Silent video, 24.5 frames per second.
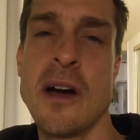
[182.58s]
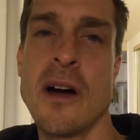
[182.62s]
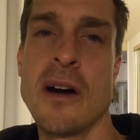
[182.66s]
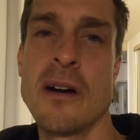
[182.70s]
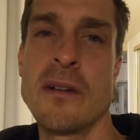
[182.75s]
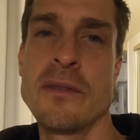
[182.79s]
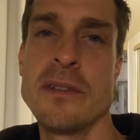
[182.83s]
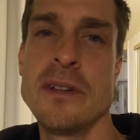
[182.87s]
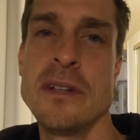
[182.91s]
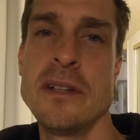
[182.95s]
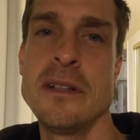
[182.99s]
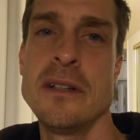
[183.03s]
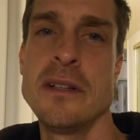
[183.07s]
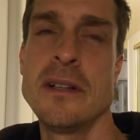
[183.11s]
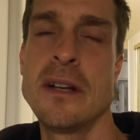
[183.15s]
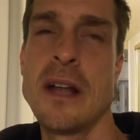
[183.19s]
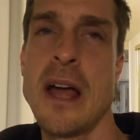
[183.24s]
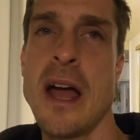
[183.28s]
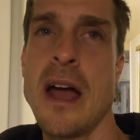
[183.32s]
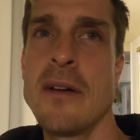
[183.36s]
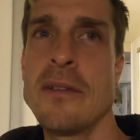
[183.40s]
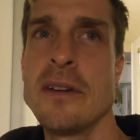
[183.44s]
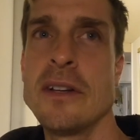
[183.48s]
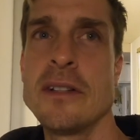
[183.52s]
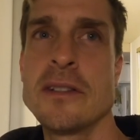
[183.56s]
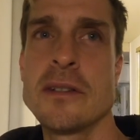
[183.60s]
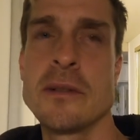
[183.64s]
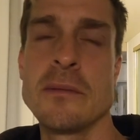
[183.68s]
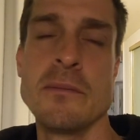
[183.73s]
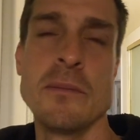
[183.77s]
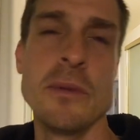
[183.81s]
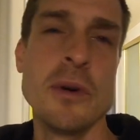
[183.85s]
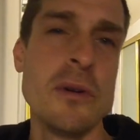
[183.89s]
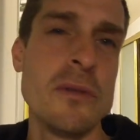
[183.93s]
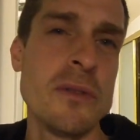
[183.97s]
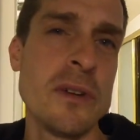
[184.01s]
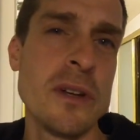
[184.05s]
the RV and having to
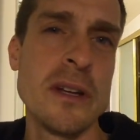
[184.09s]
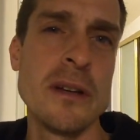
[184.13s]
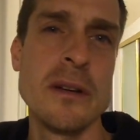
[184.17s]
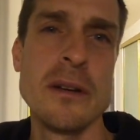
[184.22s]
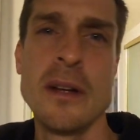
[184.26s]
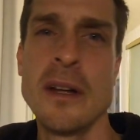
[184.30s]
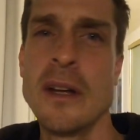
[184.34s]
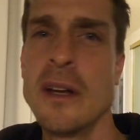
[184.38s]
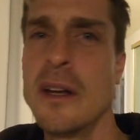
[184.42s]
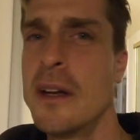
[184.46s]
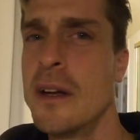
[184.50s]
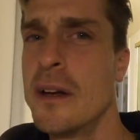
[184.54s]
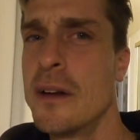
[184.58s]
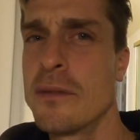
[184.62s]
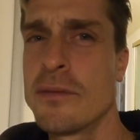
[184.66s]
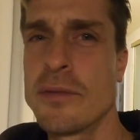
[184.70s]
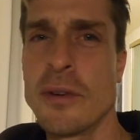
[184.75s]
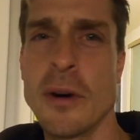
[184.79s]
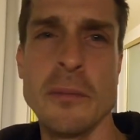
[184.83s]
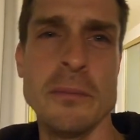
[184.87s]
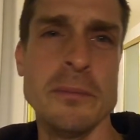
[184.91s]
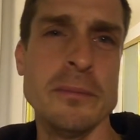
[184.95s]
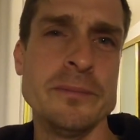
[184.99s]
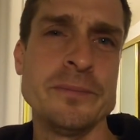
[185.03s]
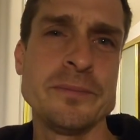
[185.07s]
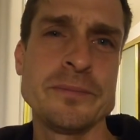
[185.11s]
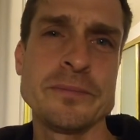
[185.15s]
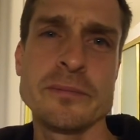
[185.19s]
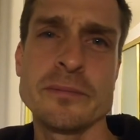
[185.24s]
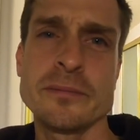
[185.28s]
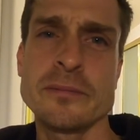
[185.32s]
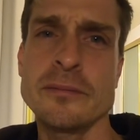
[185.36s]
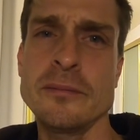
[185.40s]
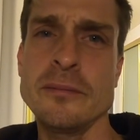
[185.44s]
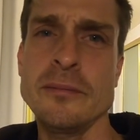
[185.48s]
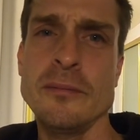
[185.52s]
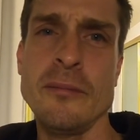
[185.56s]
move it from
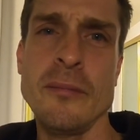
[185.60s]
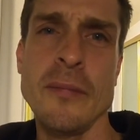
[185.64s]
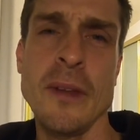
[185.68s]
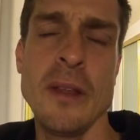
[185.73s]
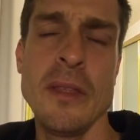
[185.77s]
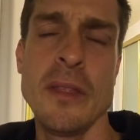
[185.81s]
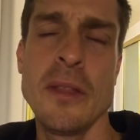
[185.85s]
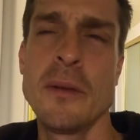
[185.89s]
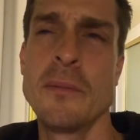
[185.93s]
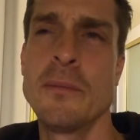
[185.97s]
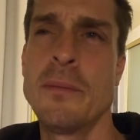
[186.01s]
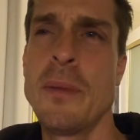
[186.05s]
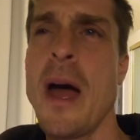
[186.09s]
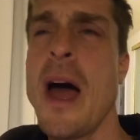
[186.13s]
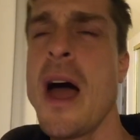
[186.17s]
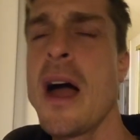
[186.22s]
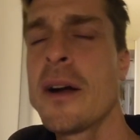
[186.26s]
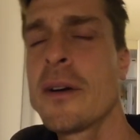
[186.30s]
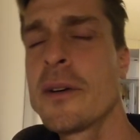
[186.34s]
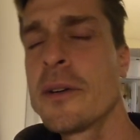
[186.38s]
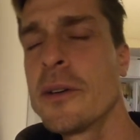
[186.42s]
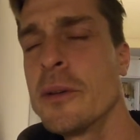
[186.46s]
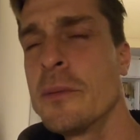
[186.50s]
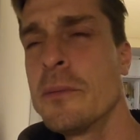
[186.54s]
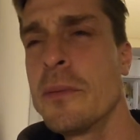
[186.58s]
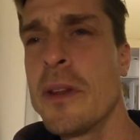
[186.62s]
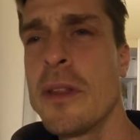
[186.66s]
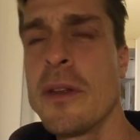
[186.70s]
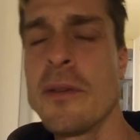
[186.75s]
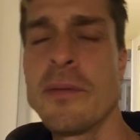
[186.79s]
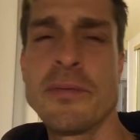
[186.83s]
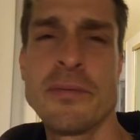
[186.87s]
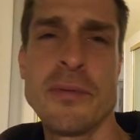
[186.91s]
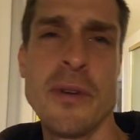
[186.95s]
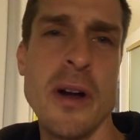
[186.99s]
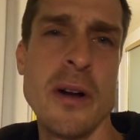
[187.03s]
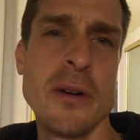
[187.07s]
the back room to
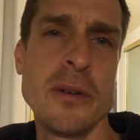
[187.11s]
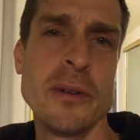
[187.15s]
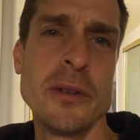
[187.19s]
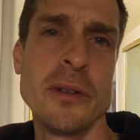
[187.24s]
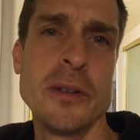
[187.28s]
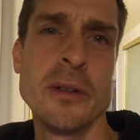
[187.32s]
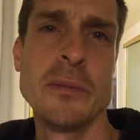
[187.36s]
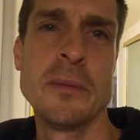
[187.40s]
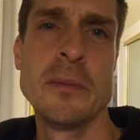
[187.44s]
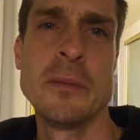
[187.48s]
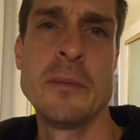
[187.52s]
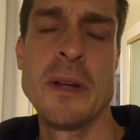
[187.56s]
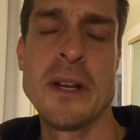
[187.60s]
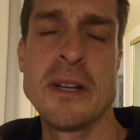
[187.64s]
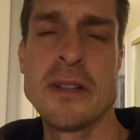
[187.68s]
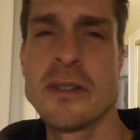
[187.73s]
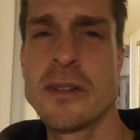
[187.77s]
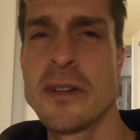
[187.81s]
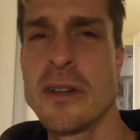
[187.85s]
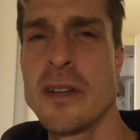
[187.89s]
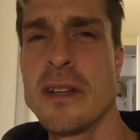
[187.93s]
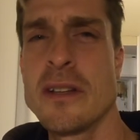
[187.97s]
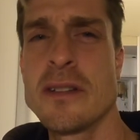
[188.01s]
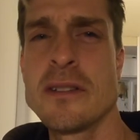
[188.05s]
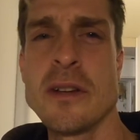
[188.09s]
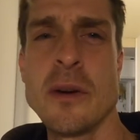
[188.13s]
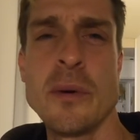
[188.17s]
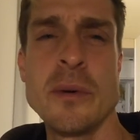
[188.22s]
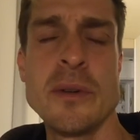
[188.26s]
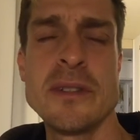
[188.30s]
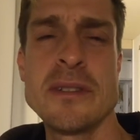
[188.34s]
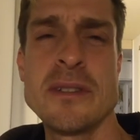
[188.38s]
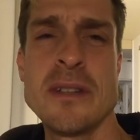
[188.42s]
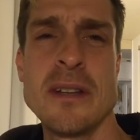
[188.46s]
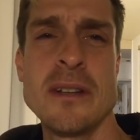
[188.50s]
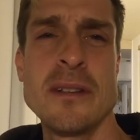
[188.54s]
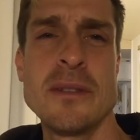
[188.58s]
the front room, make sure that it's
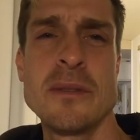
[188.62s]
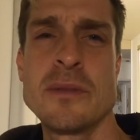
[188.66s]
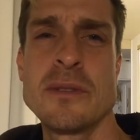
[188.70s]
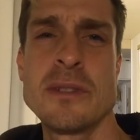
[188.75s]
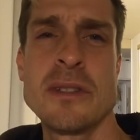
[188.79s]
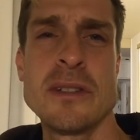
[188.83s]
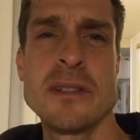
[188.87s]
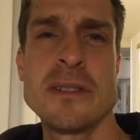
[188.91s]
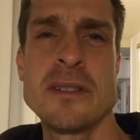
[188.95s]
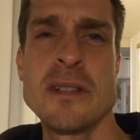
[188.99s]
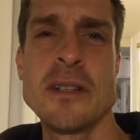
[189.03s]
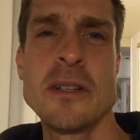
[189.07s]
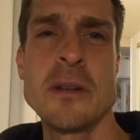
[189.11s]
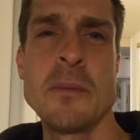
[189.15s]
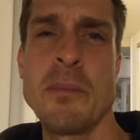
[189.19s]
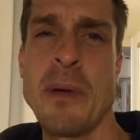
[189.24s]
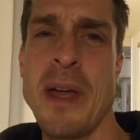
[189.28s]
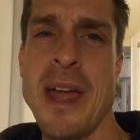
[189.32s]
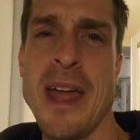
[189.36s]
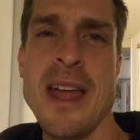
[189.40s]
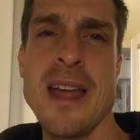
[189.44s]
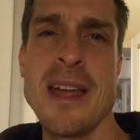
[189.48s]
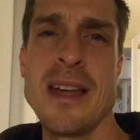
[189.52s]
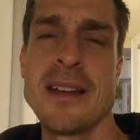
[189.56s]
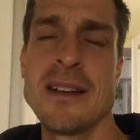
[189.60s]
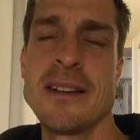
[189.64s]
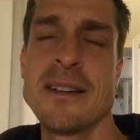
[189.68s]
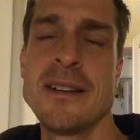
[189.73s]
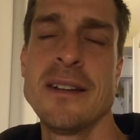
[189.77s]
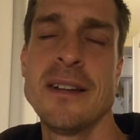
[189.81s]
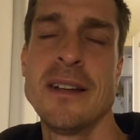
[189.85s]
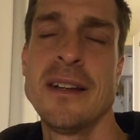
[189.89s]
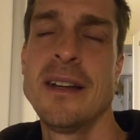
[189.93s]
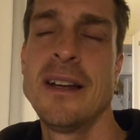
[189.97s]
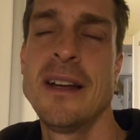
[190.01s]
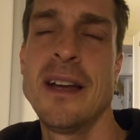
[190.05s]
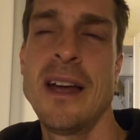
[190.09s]
always, it was just such a pain.
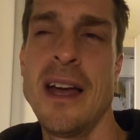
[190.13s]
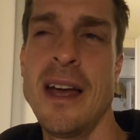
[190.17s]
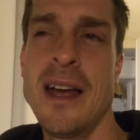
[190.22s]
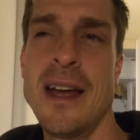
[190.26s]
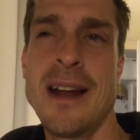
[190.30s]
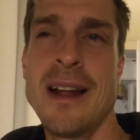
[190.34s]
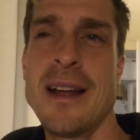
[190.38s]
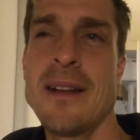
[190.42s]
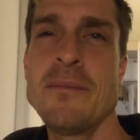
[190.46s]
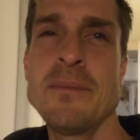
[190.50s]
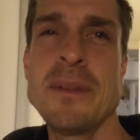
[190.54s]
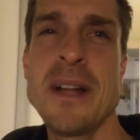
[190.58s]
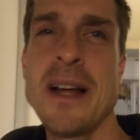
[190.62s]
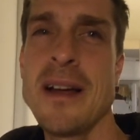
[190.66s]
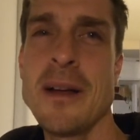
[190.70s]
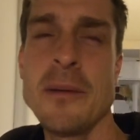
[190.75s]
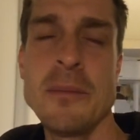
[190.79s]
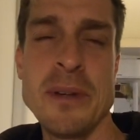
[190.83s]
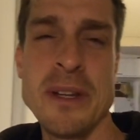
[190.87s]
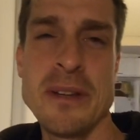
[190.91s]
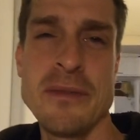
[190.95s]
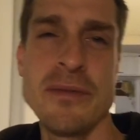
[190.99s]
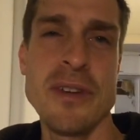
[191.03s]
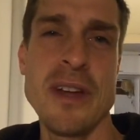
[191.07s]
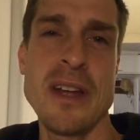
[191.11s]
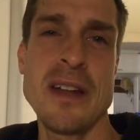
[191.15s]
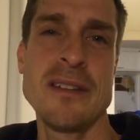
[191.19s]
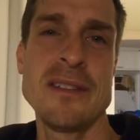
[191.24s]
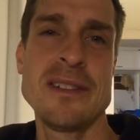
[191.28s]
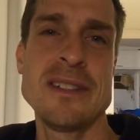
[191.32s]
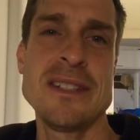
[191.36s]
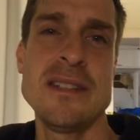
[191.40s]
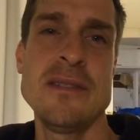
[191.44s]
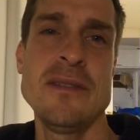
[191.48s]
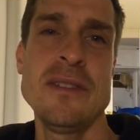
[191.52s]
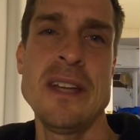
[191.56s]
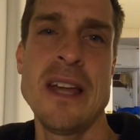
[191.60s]
And I'm not a big fan of
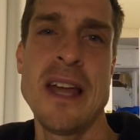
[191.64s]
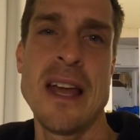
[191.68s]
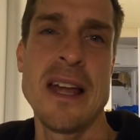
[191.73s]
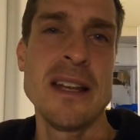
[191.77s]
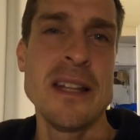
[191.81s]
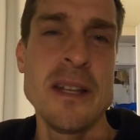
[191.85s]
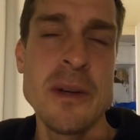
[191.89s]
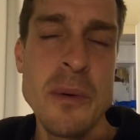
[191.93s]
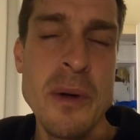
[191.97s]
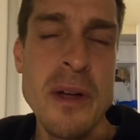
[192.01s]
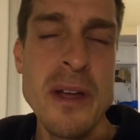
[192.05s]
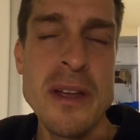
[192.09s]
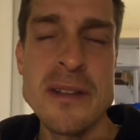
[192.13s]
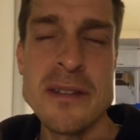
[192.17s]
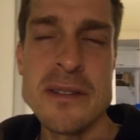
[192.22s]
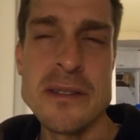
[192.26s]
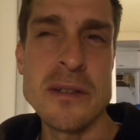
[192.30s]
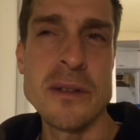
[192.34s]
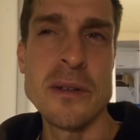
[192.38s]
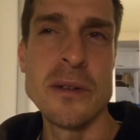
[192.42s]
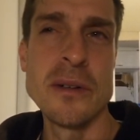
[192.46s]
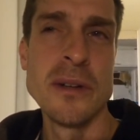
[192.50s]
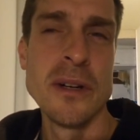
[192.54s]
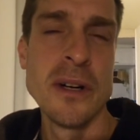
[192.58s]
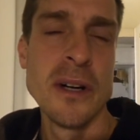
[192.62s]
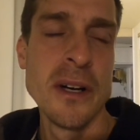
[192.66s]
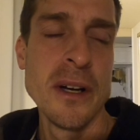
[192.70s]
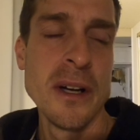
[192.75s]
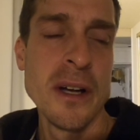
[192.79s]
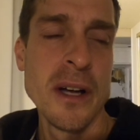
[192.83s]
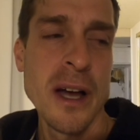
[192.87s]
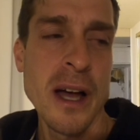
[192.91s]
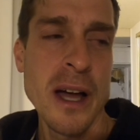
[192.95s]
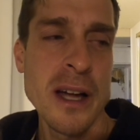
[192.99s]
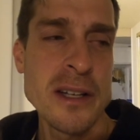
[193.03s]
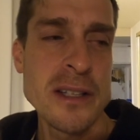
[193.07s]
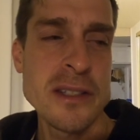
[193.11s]
TV anyway, so
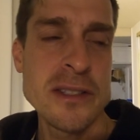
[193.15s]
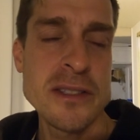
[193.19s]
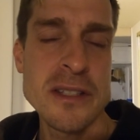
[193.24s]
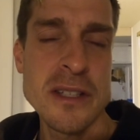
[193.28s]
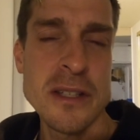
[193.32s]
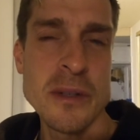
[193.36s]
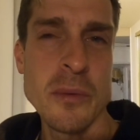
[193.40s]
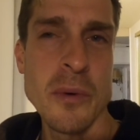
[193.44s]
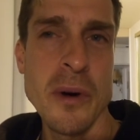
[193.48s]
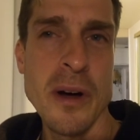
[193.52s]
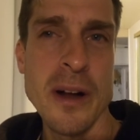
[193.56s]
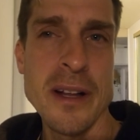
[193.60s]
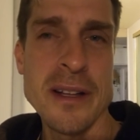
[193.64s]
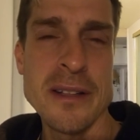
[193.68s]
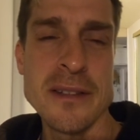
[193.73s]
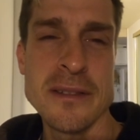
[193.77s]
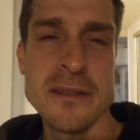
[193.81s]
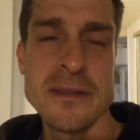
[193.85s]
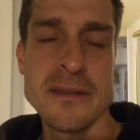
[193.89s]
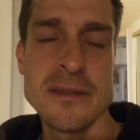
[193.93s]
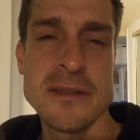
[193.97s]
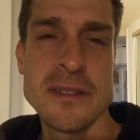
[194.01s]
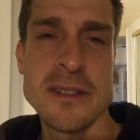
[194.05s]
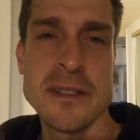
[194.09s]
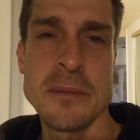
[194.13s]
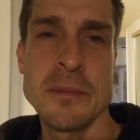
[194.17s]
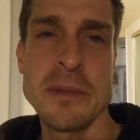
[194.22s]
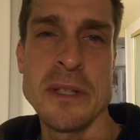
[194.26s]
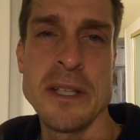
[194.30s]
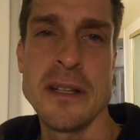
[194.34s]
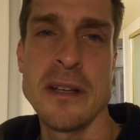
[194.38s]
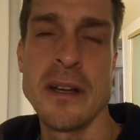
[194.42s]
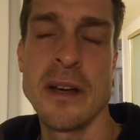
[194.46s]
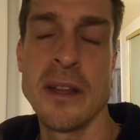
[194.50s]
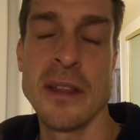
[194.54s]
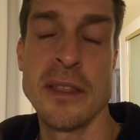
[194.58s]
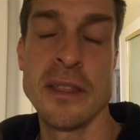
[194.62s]
I just didn't want it to
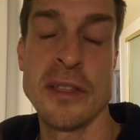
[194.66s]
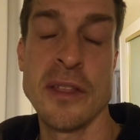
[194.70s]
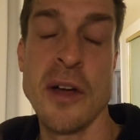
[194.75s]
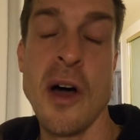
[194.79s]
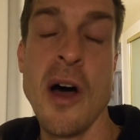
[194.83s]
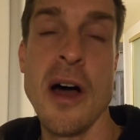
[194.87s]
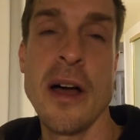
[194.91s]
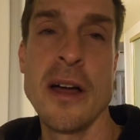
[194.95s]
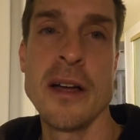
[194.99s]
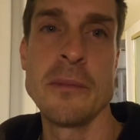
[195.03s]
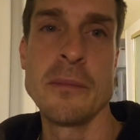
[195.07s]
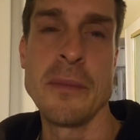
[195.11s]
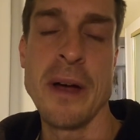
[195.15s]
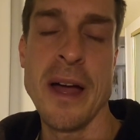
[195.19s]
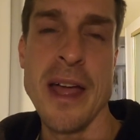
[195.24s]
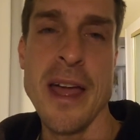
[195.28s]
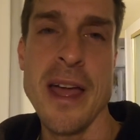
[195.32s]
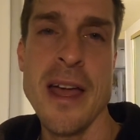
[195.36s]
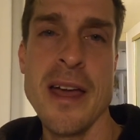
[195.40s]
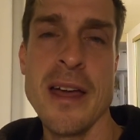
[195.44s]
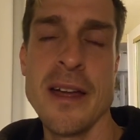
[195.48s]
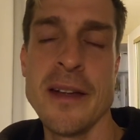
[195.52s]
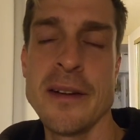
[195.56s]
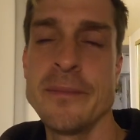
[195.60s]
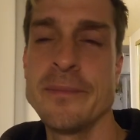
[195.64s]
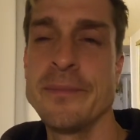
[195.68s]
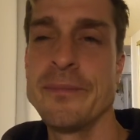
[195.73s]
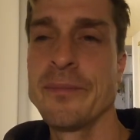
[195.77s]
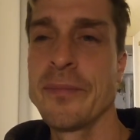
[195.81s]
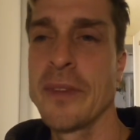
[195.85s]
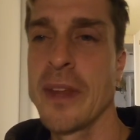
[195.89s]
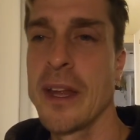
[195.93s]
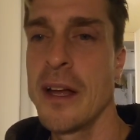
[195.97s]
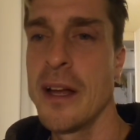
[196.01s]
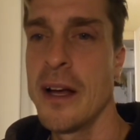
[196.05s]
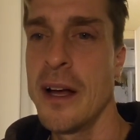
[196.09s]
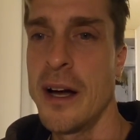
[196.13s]
be a thought in my head.
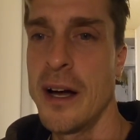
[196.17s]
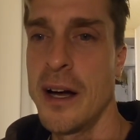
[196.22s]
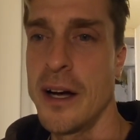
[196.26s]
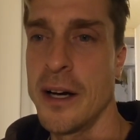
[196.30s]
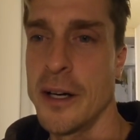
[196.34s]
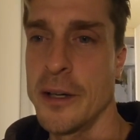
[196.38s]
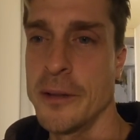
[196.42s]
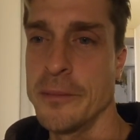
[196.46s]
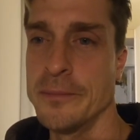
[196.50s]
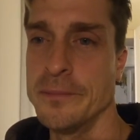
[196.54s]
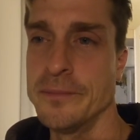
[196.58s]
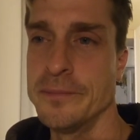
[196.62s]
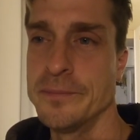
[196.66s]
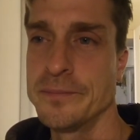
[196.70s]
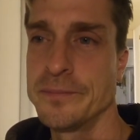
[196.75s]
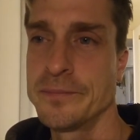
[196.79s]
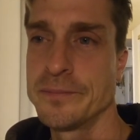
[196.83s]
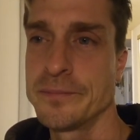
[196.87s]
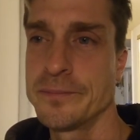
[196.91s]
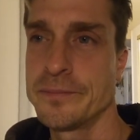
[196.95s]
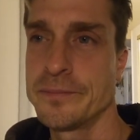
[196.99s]
Um,